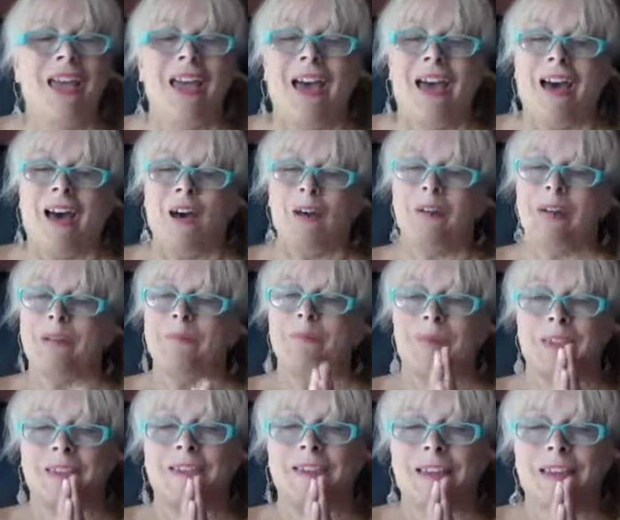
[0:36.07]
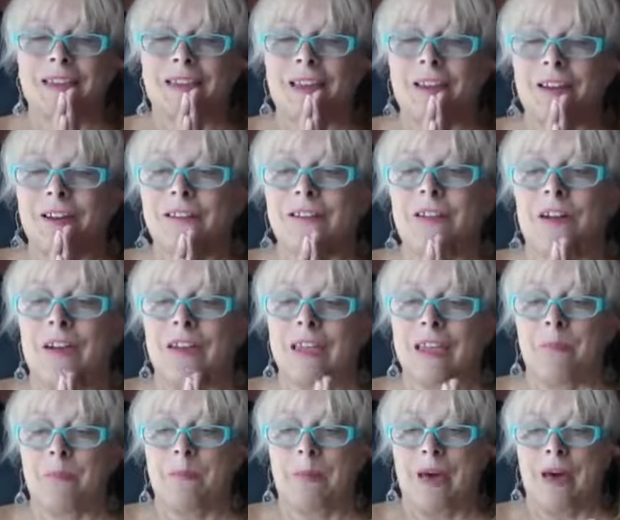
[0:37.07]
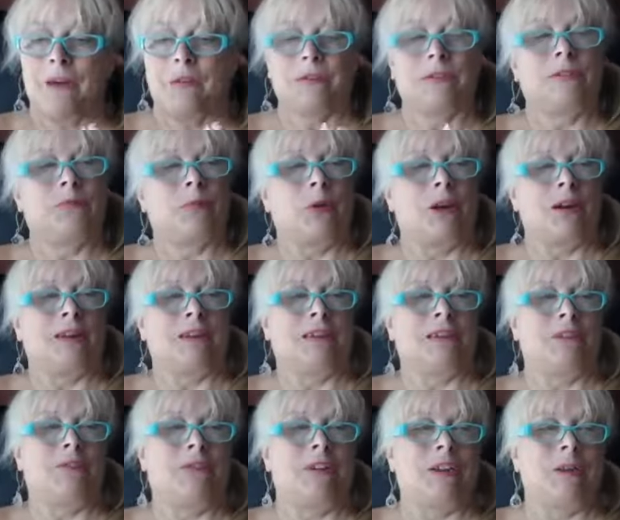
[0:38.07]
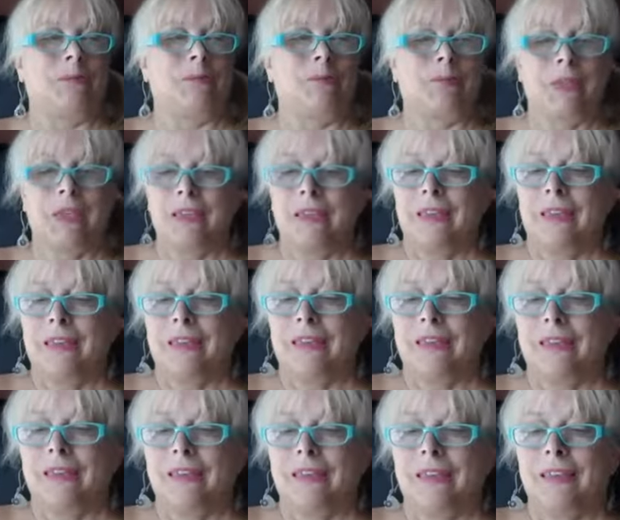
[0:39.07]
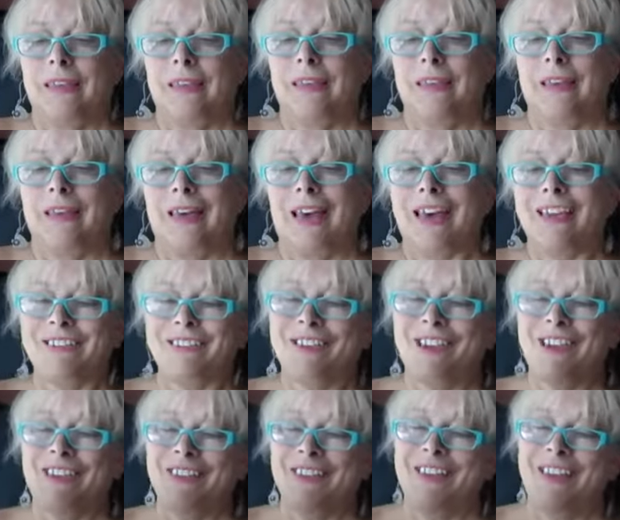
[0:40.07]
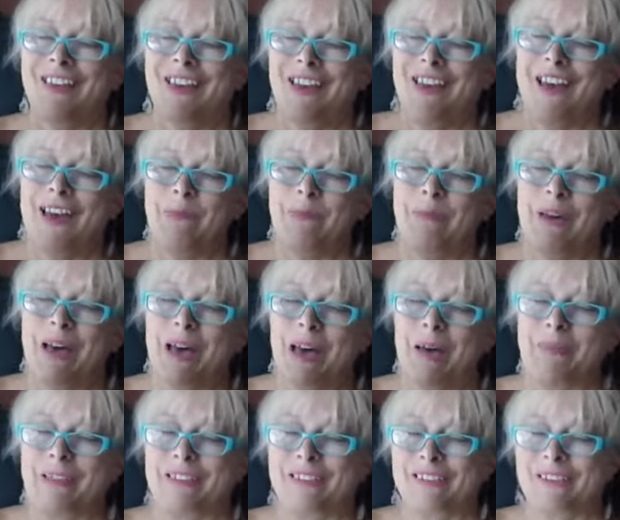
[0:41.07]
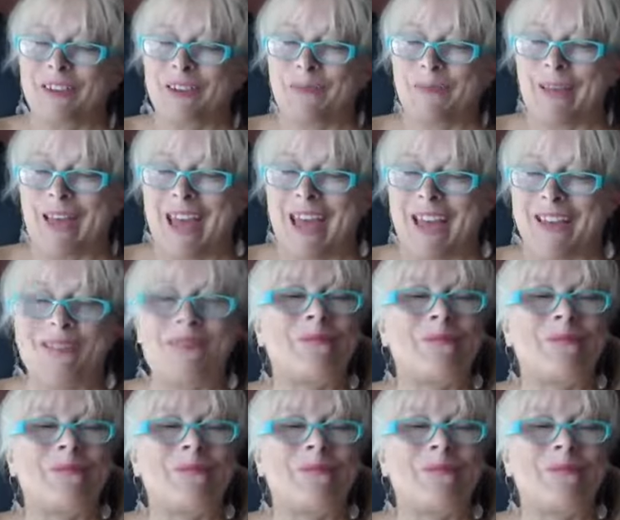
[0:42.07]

All right, let's get talking about productivity. Hi, Shelley. Hi, Bob. I see you're back.